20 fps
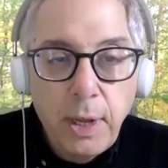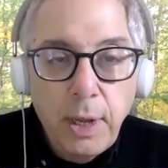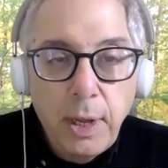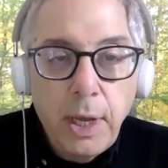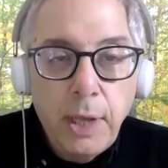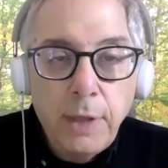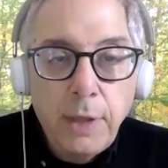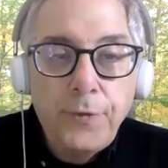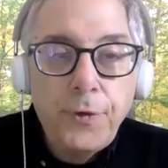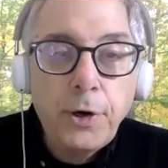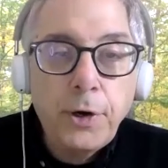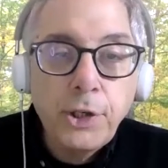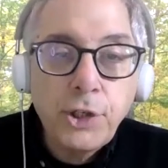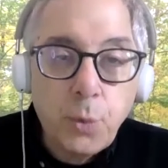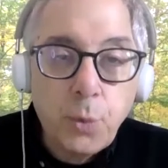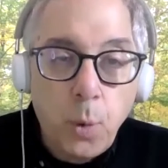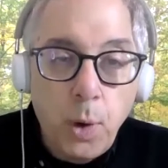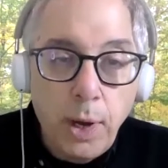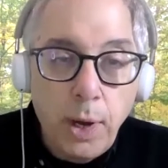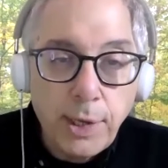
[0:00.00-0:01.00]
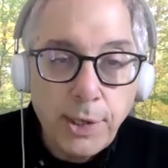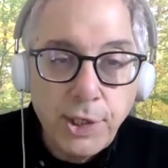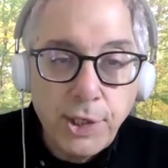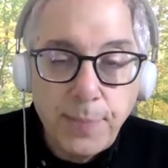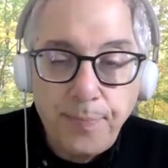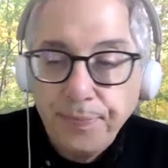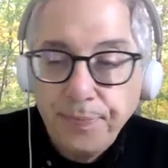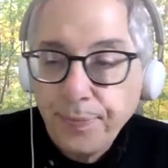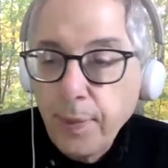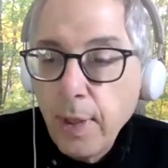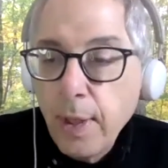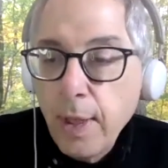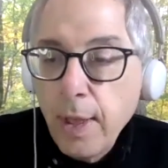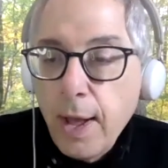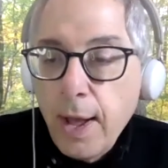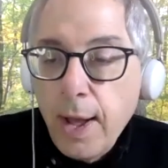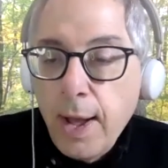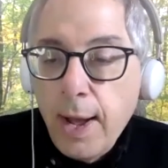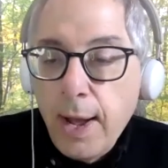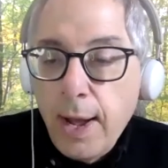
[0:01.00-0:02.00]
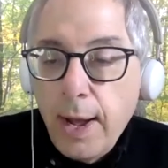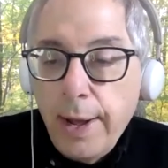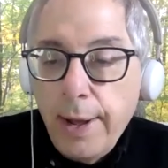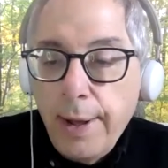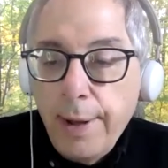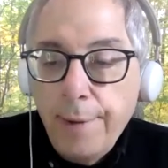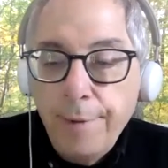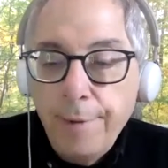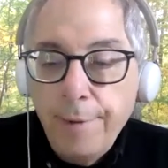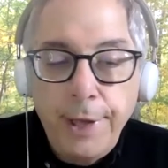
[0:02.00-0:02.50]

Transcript: And the first was uh,